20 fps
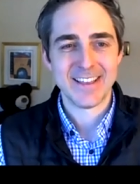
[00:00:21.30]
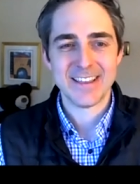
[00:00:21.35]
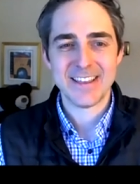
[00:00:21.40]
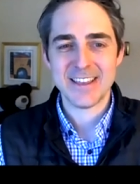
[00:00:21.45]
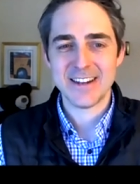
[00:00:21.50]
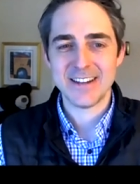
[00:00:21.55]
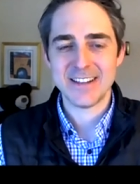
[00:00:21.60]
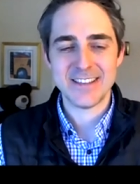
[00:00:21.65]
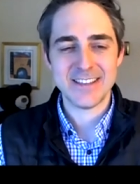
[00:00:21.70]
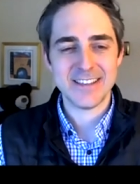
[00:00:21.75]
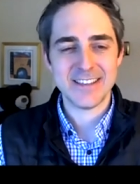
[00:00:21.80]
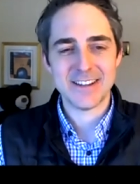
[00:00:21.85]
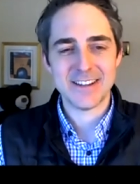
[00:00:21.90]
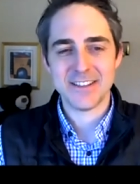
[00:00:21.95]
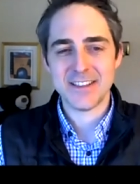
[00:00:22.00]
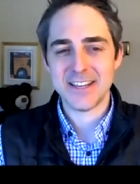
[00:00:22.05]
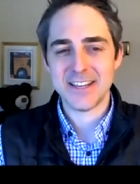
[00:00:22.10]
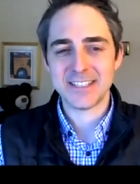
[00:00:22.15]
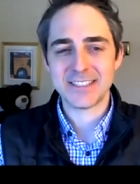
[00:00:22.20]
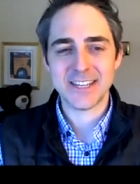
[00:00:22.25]
Yeah, you
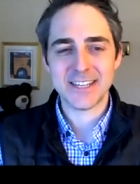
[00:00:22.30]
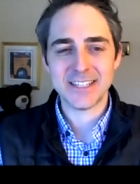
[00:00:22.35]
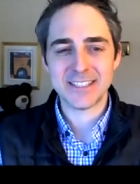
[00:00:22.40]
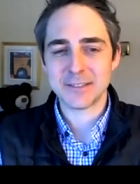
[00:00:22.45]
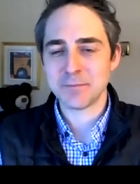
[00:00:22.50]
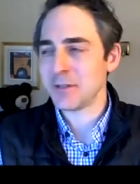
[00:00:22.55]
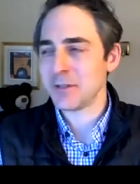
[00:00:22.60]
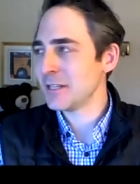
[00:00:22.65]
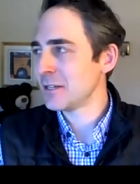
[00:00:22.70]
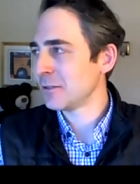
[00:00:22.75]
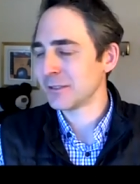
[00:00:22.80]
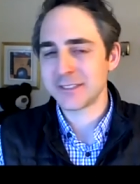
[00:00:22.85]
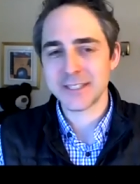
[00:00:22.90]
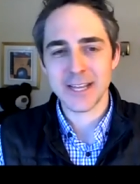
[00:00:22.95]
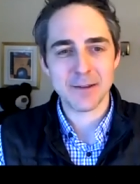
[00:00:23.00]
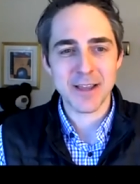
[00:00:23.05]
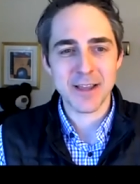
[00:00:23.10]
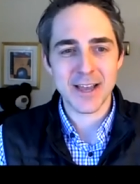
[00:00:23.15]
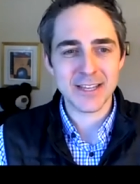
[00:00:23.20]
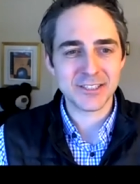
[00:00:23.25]
know, they say some of the old
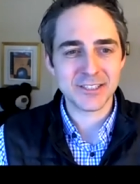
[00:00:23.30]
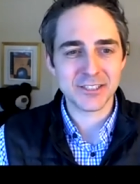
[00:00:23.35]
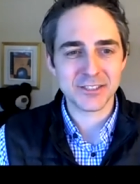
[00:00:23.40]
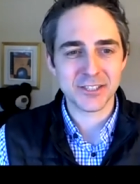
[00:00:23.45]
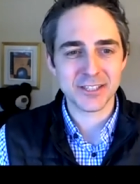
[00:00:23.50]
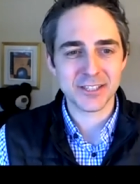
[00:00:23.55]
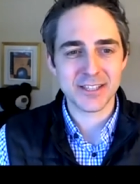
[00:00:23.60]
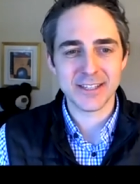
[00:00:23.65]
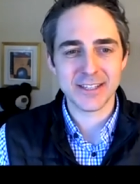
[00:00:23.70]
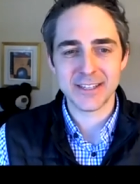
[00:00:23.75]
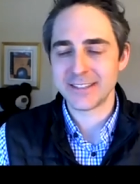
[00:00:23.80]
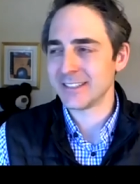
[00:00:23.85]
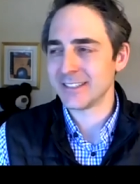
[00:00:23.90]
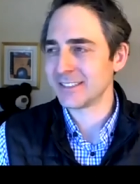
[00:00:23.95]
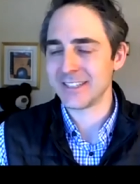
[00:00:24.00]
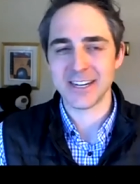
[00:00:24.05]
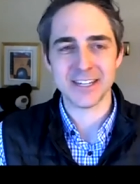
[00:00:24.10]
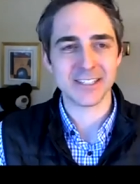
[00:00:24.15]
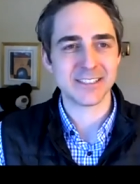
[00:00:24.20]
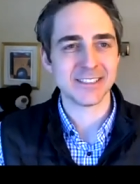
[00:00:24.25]
time guys just took the, the
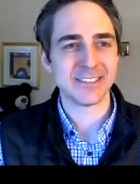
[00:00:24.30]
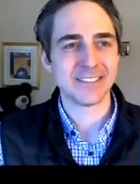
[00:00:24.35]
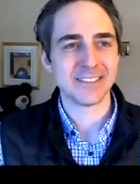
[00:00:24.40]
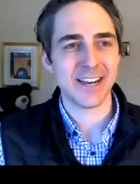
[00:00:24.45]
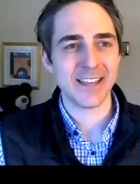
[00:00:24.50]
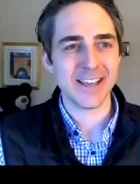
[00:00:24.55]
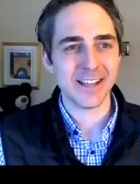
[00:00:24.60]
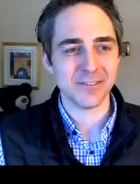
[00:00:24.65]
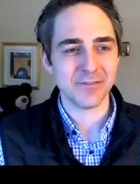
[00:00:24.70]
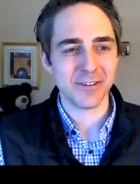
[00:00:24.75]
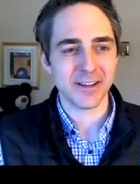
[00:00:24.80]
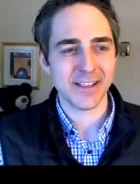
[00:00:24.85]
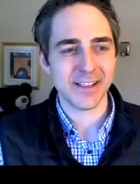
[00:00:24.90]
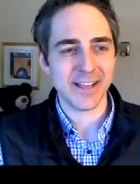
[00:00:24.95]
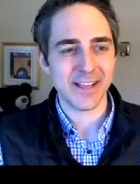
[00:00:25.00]
stairs instead of the elevator.